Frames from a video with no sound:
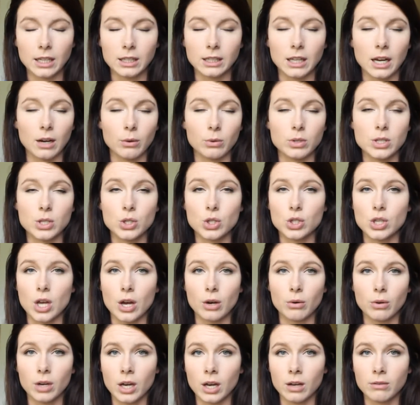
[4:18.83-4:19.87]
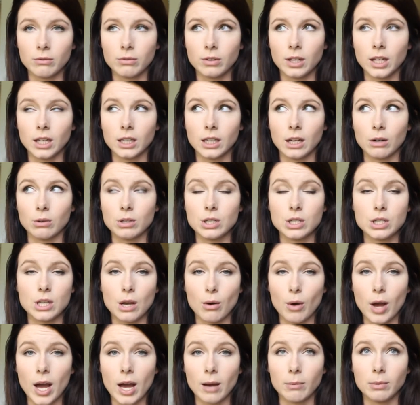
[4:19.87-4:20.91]
and I was so comfy and I was
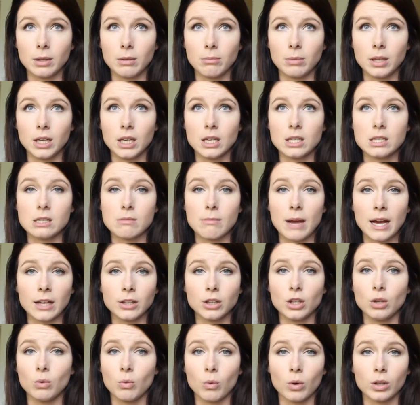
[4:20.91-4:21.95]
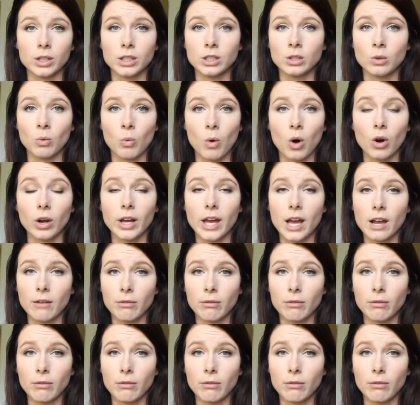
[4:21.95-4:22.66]
so happy because Matthew wanted to walk